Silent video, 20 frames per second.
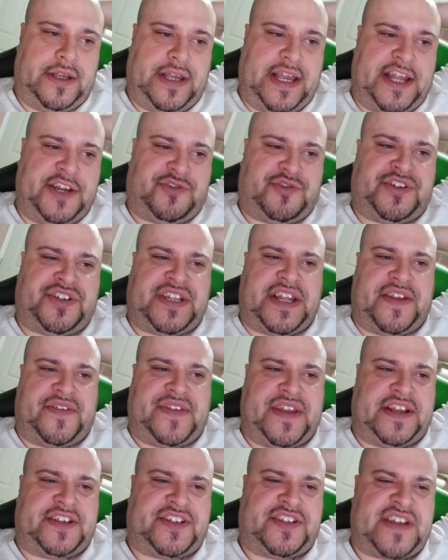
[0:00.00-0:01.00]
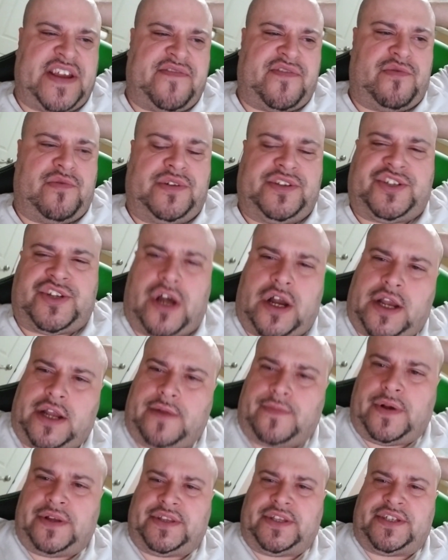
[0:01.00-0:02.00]
Interesting things because everyone's talking
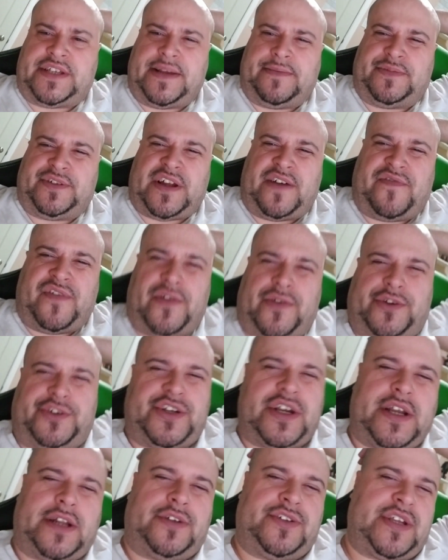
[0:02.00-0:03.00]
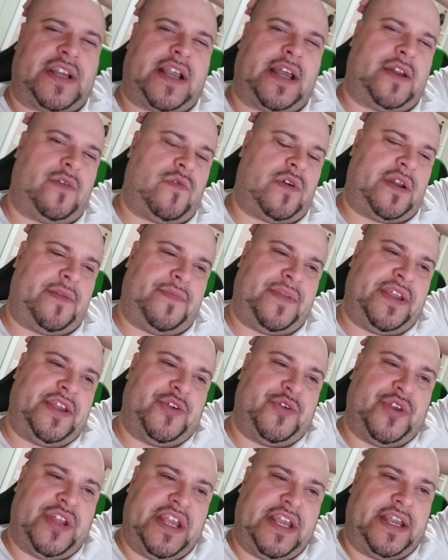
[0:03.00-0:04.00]
about the same stuff on their channels. I kind of want to be
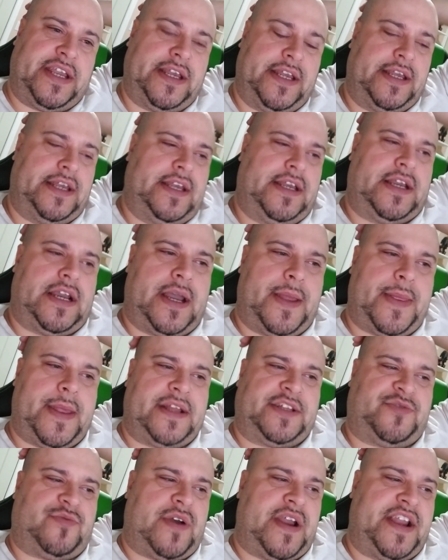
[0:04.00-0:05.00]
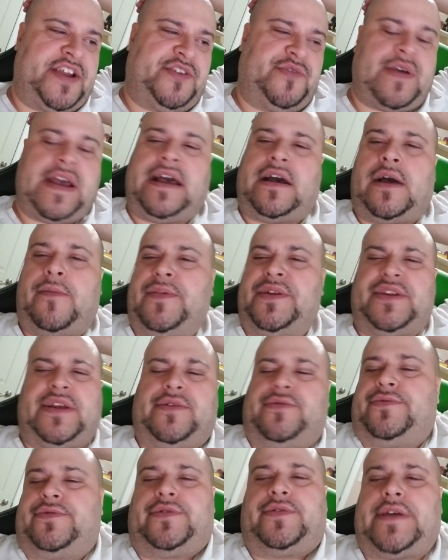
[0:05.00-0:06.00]
unique, and that's why I do. I've
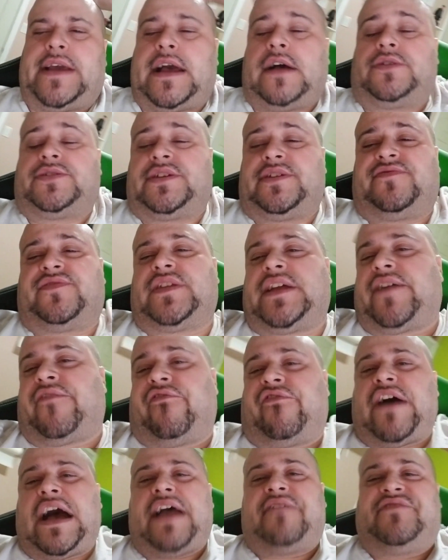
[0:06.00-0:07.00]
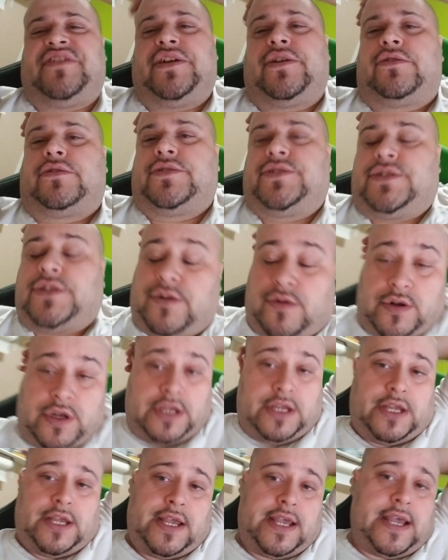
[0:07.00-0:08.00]
been doing housing for like 5 years, so
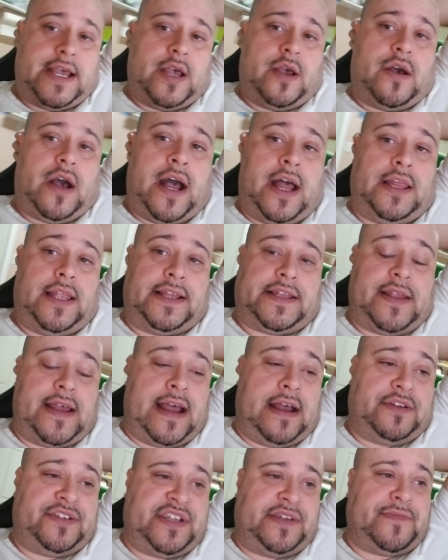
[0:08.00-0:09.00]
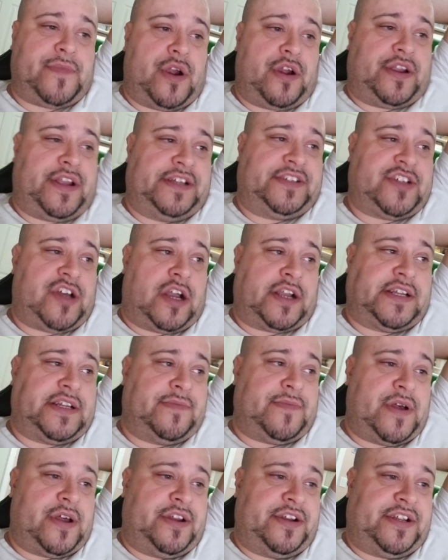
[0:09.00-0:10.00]
I like the housing market, talking
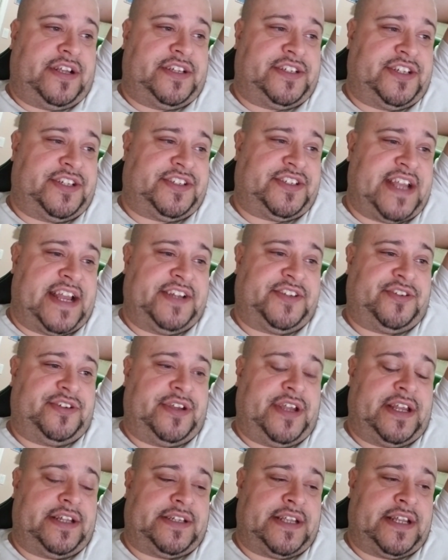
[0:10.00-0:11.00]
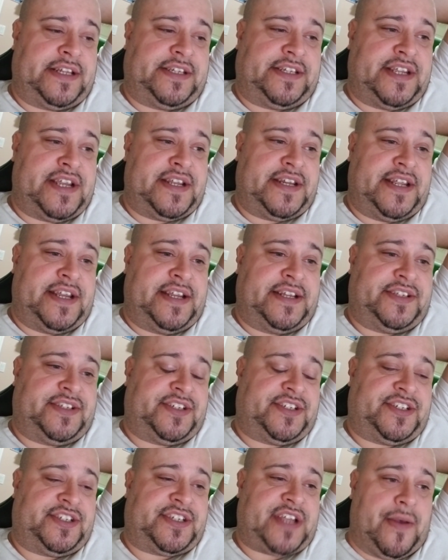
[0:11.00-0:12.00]
about it because it is
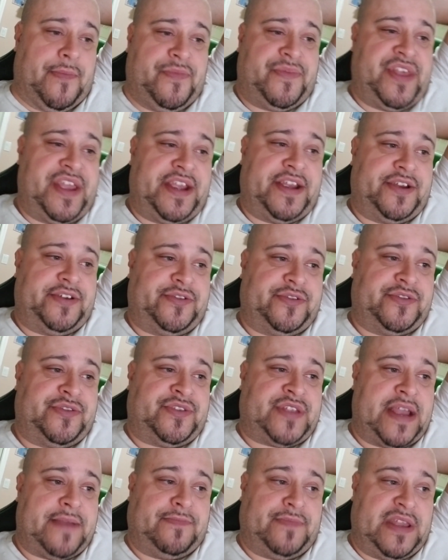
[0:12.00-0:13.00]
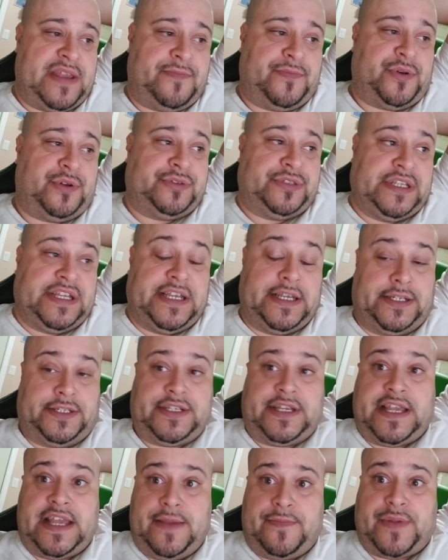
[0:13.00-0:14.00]
something that people need to
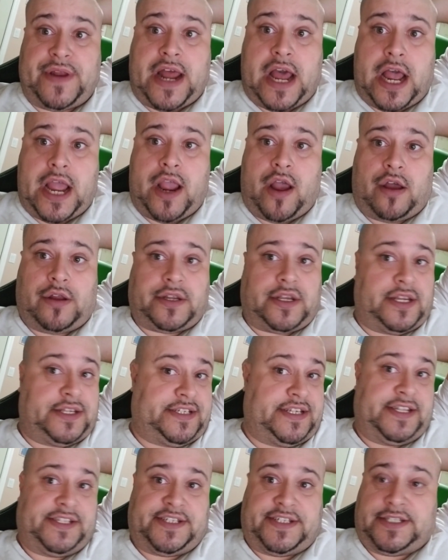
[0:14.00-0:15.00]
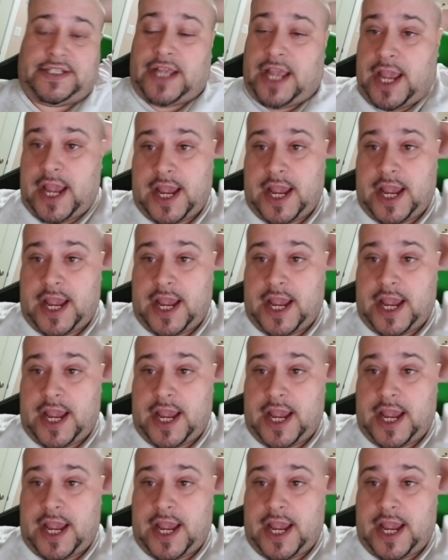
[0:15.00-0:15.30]
keep an eye on because it's